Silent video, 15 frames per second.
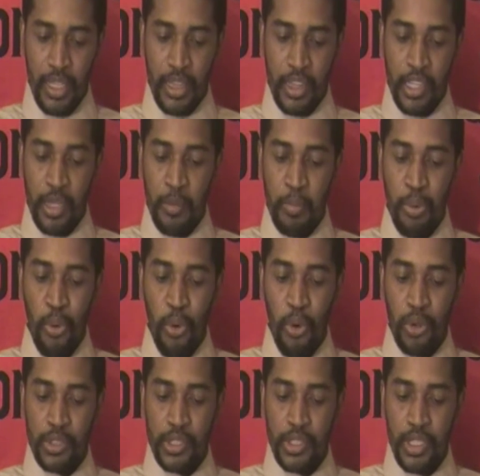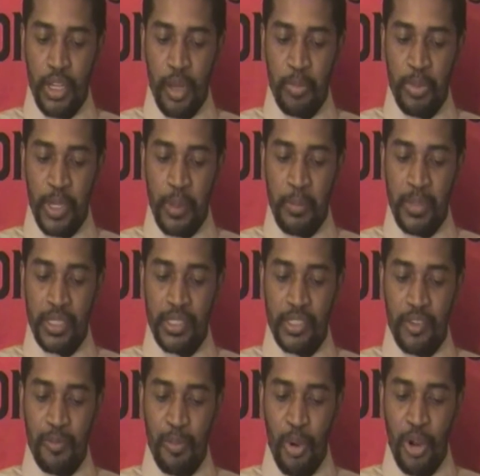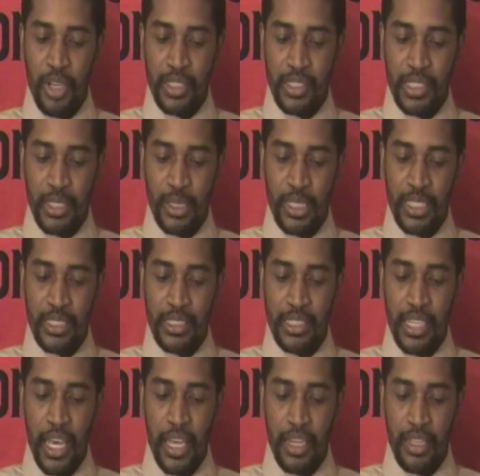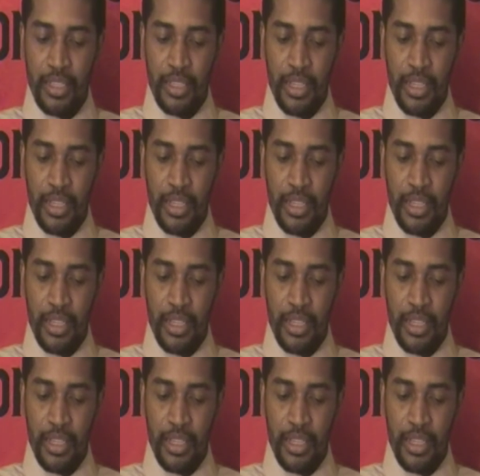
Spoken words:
Then Paul stood up in the midst of Mars Hill and said,